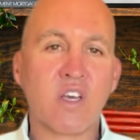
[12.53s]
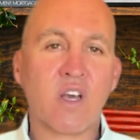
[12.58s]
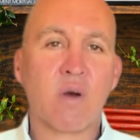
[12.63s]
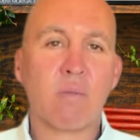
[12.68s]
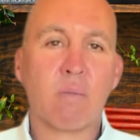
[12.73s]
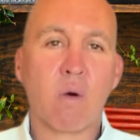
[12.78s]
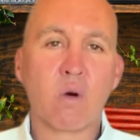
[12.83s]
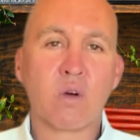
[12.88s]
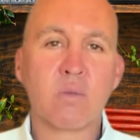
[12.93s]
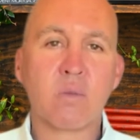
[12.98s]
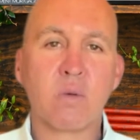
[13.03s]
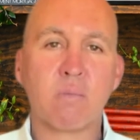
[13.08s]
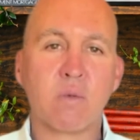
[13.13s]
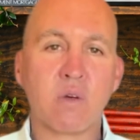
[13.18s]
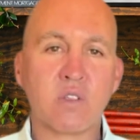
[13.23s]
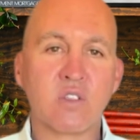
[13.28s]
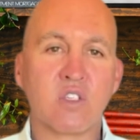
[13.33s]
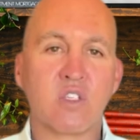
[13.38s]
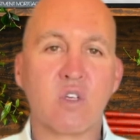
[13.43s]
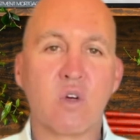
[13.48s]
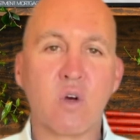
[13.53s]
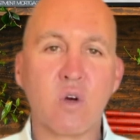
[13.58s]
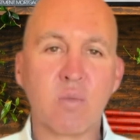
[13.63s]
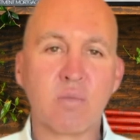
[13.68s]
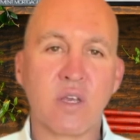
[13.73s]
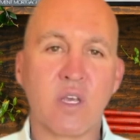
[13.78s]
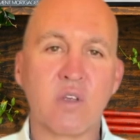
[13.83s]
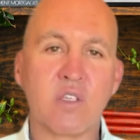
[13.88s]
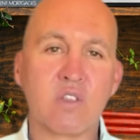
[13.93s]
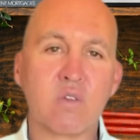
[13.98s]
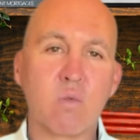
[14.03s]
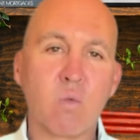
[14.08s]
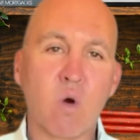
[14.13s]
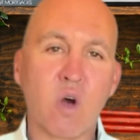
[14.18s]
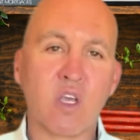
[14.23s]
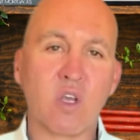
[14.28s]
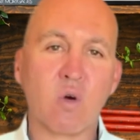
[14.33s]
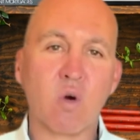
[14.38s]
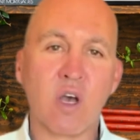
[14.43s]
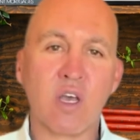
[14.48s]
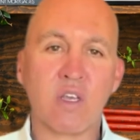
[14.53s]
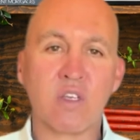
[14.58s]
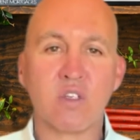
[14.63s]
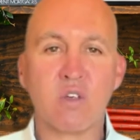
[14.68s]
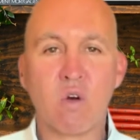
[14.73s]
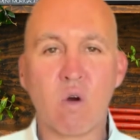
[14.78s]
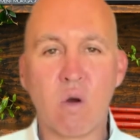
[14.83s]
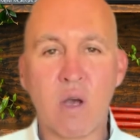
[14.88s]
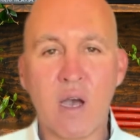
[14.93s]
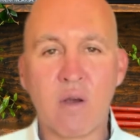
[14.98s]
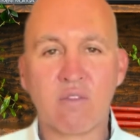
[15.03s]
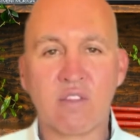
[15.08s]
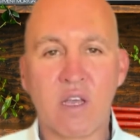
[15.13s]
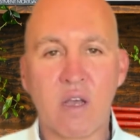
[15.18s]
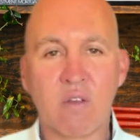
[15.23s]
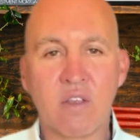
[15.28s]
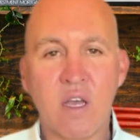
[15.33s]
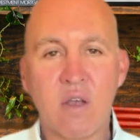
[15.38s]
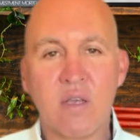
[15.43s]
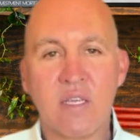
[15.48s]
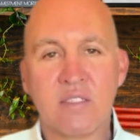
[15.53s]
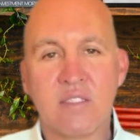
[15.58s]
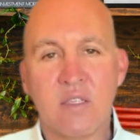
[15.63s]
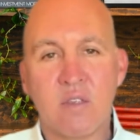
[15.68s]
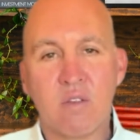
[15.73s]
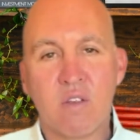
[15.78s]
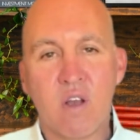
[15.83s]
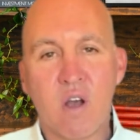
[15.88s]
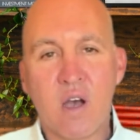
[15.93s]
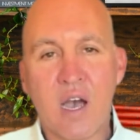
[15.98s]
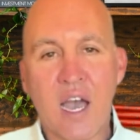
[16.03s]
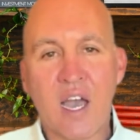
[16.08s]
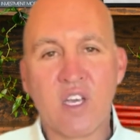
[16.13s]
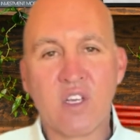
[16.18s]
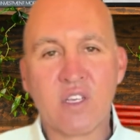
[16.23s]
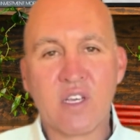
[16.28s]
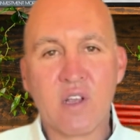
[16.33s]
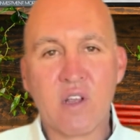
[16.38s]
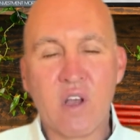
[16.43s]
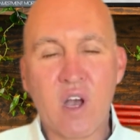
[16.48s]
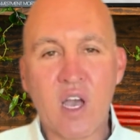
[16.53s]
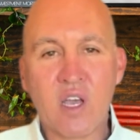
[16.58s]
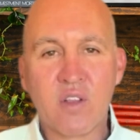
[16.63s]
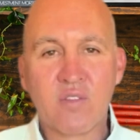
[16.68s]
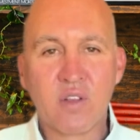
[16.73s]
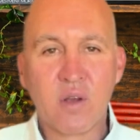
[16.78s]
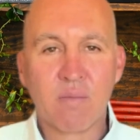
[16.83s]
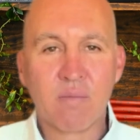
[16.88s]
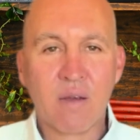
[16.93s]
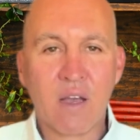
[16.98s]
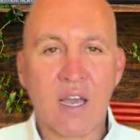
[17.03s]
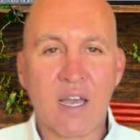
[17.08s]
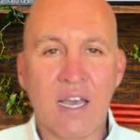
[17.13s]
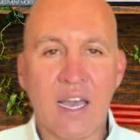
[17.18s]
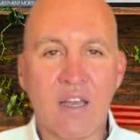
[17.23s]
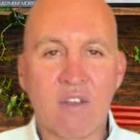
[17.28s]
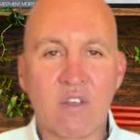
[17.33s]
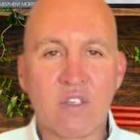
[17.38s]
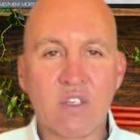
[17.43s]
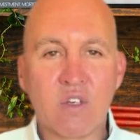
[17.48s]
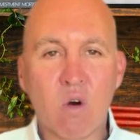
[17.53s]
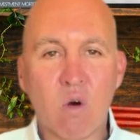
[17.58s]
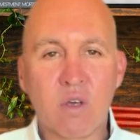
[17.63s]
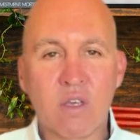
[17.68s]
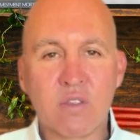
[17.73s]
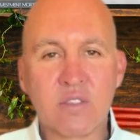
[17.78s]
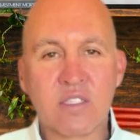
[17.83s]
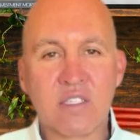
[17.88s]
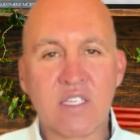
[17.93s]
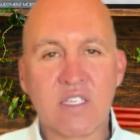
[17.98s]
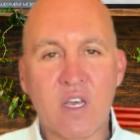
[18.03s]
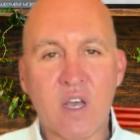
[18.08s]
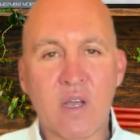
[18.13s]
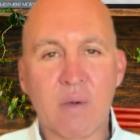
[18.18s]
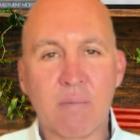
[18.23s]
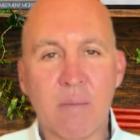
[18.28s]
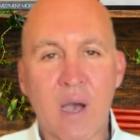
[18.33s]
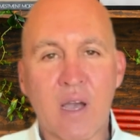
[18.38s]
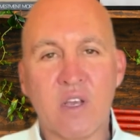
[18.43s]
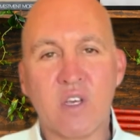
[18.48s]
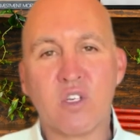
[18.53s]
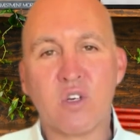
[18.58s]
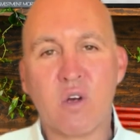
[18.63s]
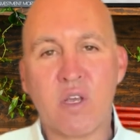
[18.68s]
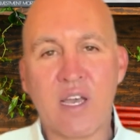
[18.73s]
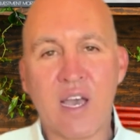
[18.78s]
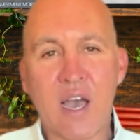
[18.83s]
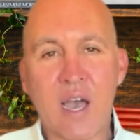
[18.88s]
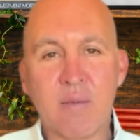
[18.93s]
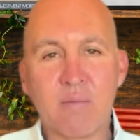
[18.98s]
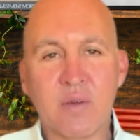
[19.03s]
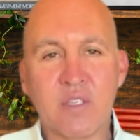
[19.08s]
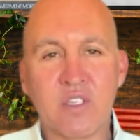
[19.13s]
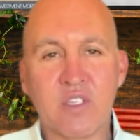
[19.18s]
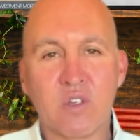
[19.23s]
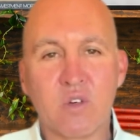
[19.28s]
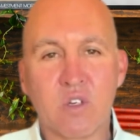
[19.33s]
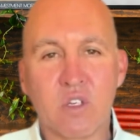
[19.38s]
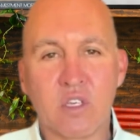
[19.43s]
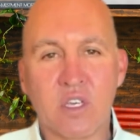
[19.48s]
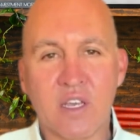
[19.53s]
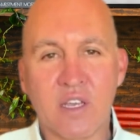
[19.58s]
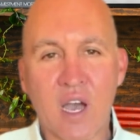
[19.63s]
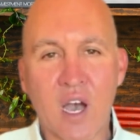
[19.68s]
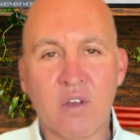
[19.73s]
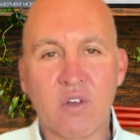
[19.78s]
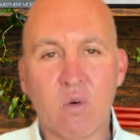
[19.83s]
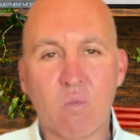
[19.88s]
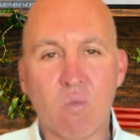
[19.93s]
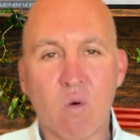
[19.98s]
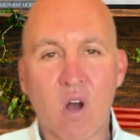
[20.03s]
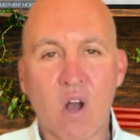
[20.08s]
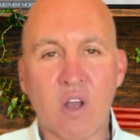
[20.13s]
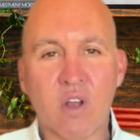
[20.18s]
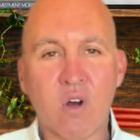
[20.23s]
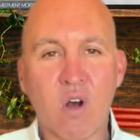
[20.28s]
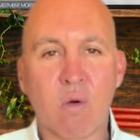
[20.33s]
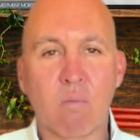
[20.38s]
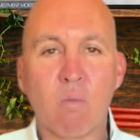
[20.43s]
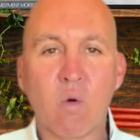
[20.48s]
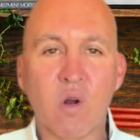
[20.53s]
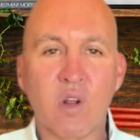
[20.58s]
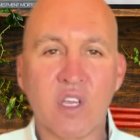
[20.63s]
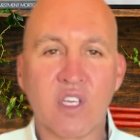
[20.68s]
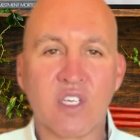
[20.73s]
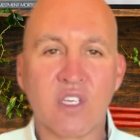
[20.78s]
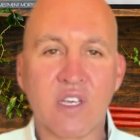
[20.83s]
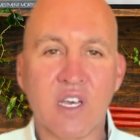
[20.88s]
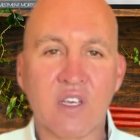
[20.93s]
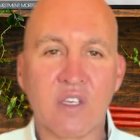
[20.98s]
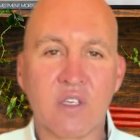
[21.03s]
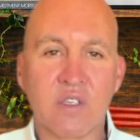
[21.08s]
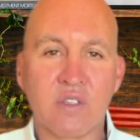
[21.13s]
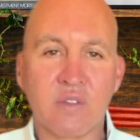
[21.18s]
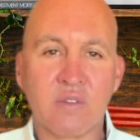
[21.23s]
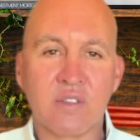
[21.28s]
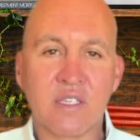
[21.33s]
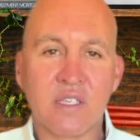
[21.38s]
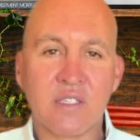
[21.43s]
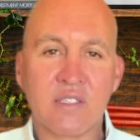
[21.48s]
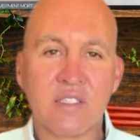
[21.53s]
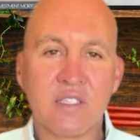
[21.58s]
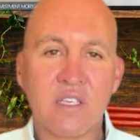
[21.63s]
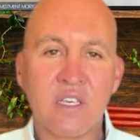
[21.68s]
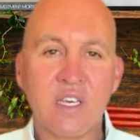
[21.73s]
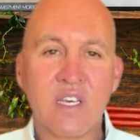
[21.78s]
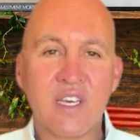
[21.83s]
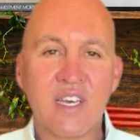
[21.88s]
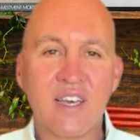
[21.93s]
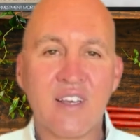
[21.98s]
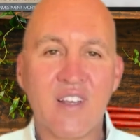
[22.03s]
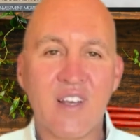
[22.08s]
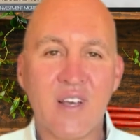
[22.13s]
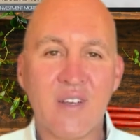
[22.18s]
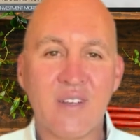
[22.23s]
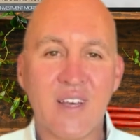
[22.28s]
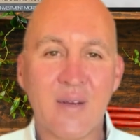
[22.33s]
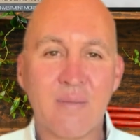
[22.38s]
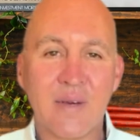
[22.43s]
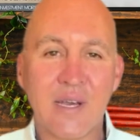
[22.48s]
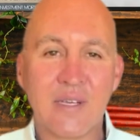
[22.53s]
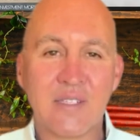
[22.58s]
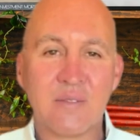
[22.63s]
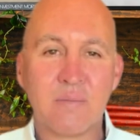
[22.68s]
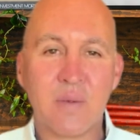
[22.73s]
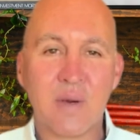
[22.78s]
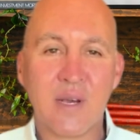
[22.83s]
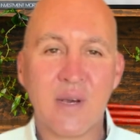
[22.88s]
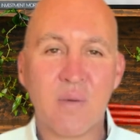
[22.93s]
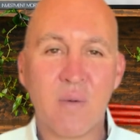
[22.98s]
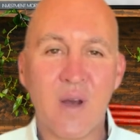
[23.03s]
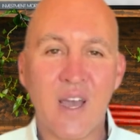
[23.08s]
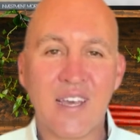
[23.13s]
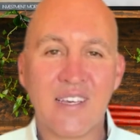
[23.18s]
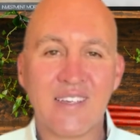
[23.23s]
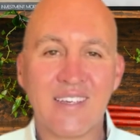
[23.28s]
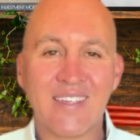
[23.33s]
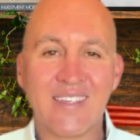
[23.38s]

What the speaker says: Most people assume there is one credit score out there. There isn't. There are actually a lot of them. And the score you see on a monitoring app is usually not the one a mortgage lender uses. Let me explain why.